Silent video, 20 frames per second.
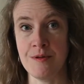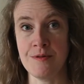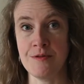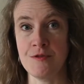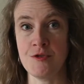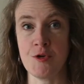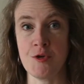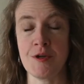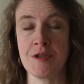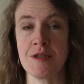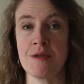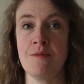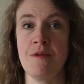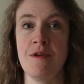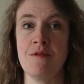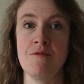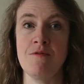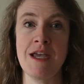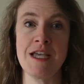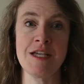during the
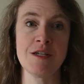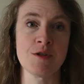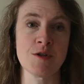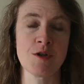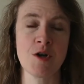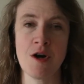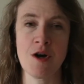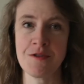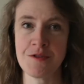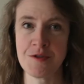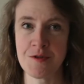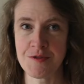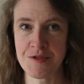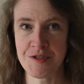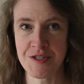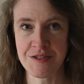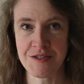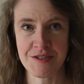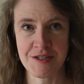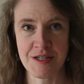regular concert
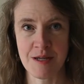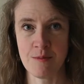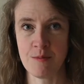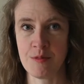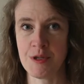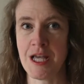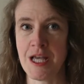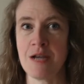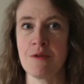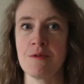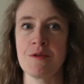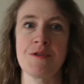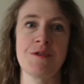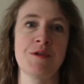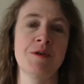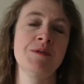season, I'm playing with